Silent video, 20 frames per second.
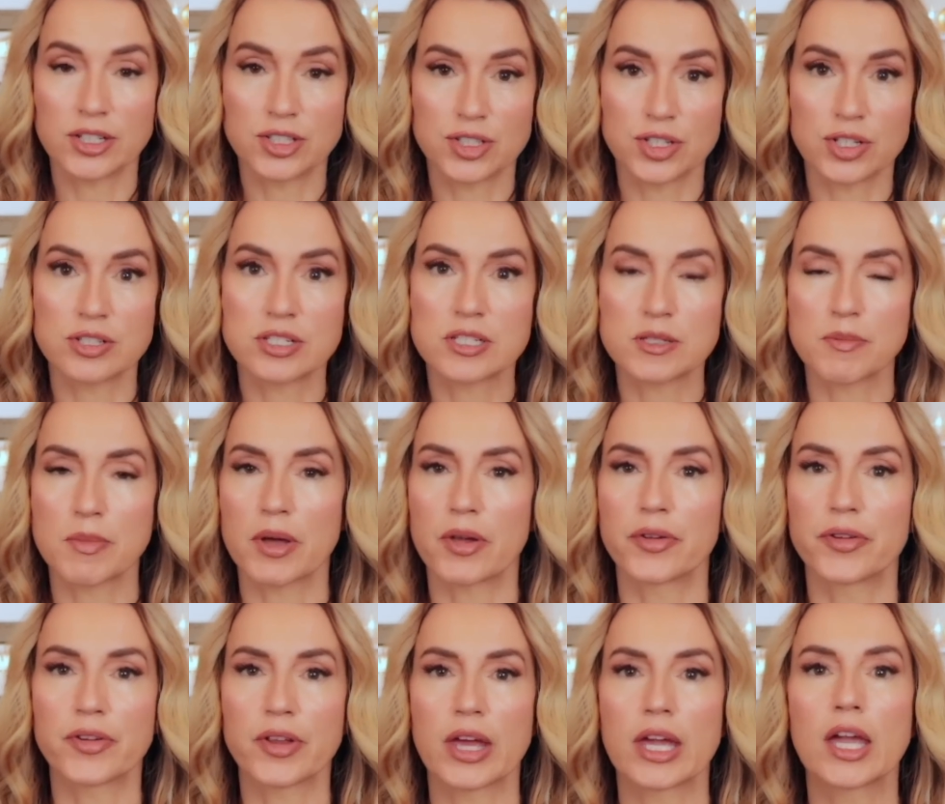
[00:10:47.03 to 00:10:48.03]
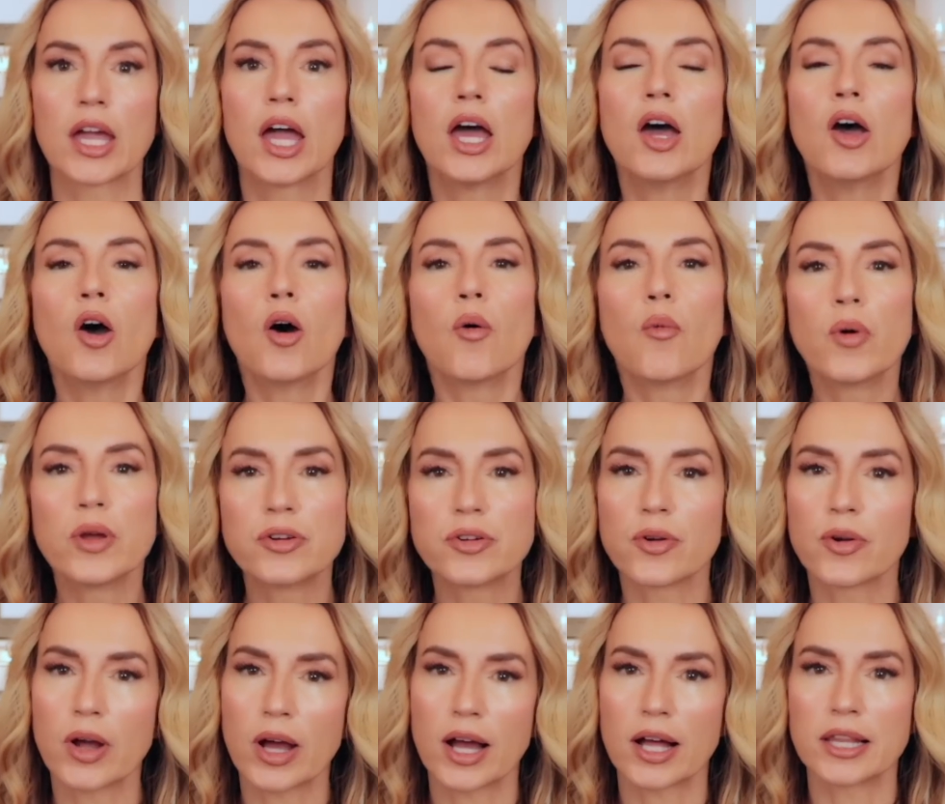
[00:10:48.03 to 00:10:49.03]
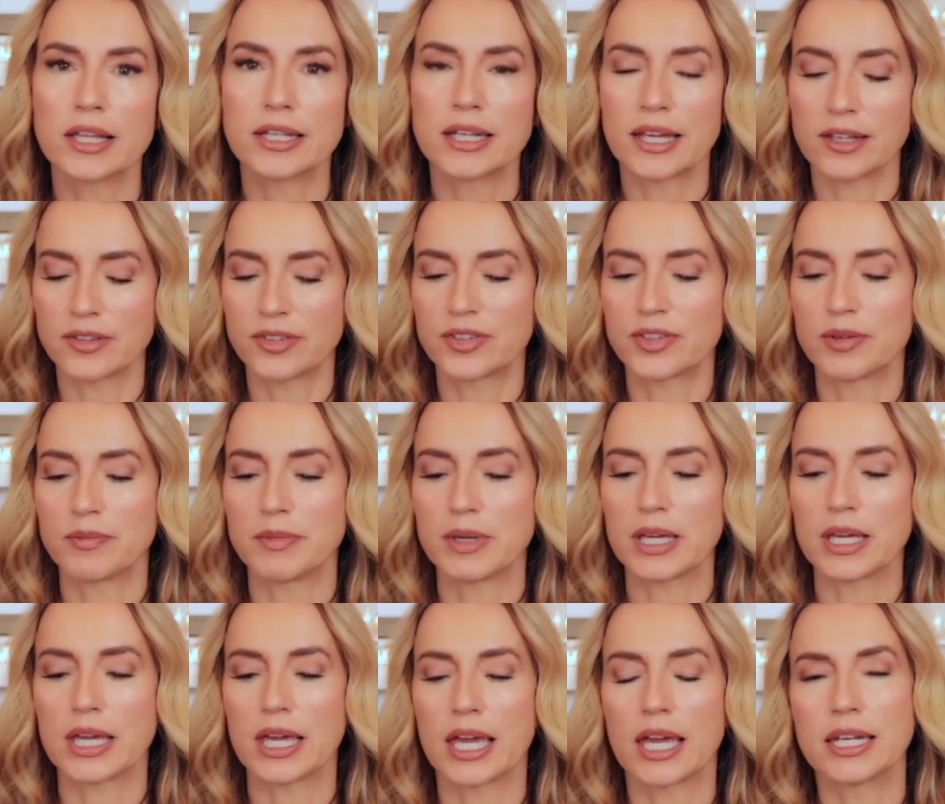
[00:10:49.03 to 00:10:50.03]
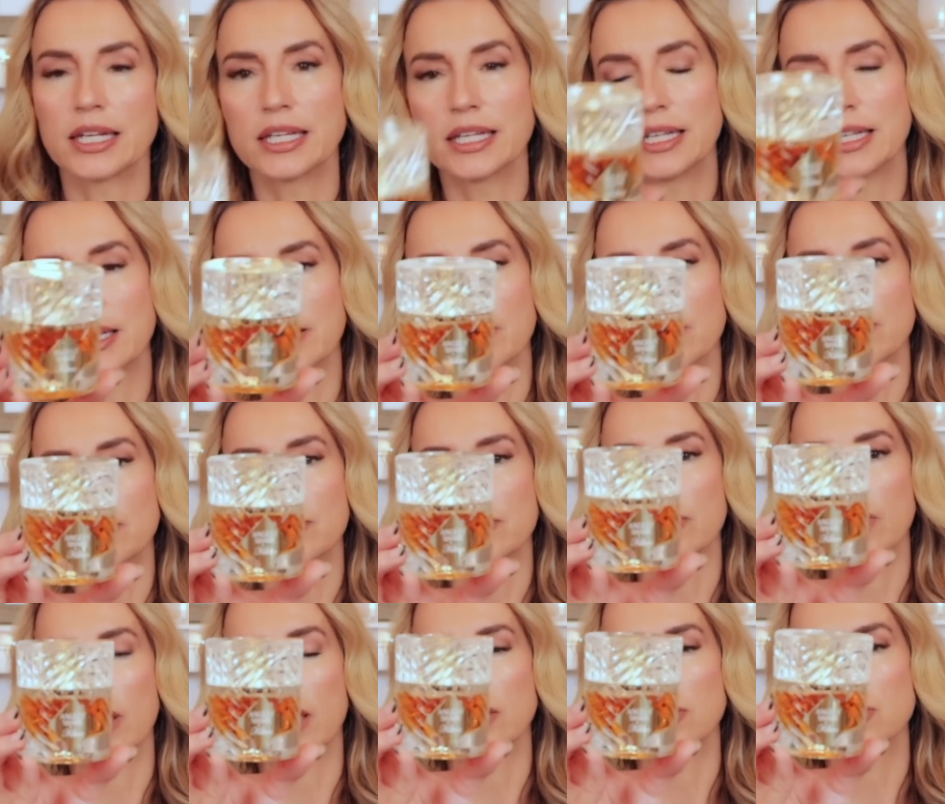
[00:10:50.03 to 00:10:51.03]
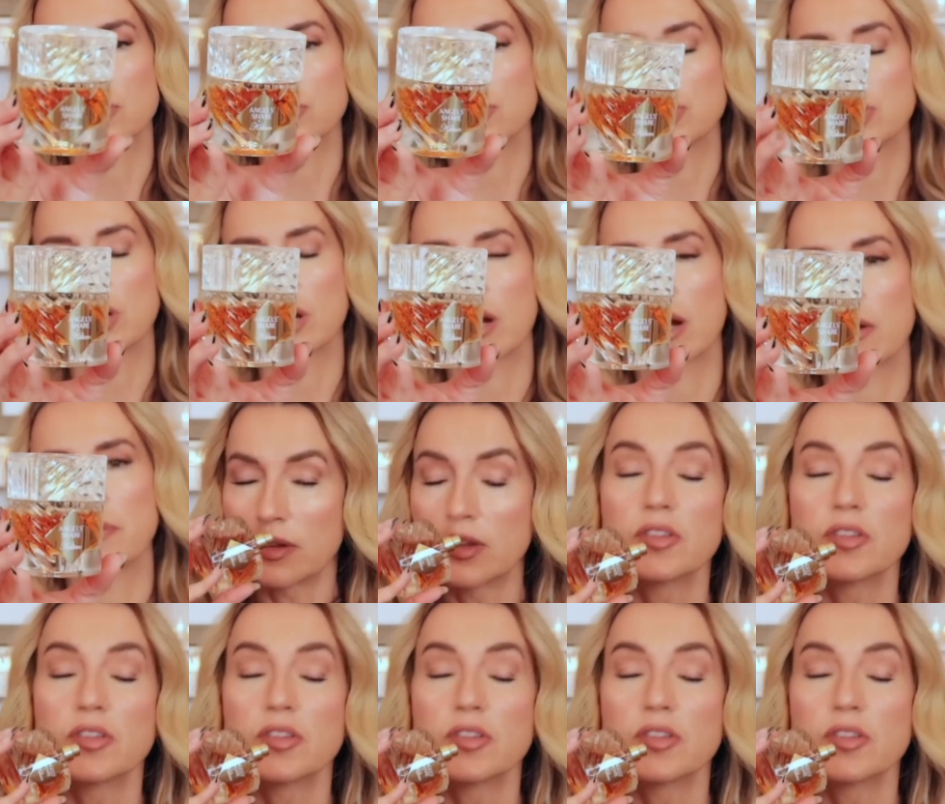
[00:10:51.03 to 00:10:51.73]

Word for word: It just smells like winter holidays to me, and it is Angel Share.